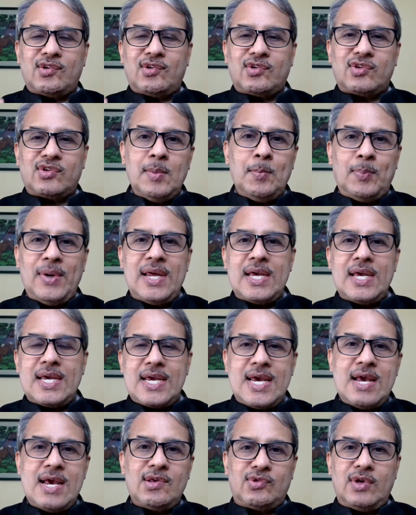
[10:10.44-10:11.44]
simply
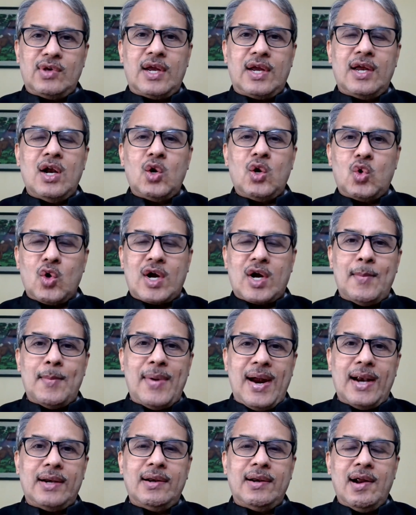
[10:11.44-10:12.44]
easy to
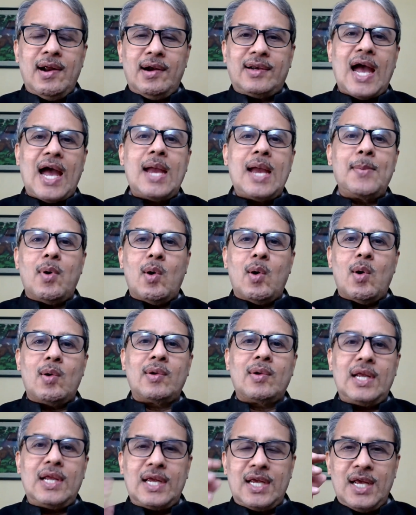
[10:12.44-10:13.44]
comment, type
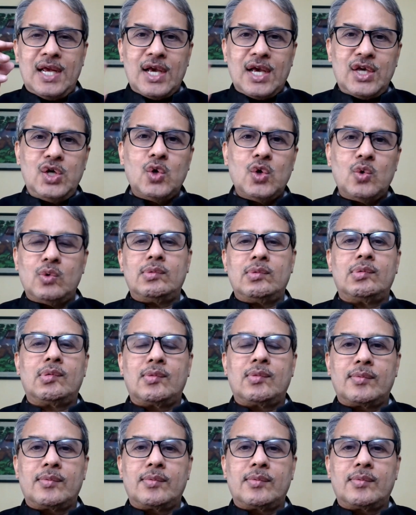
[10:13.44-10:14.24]
only you.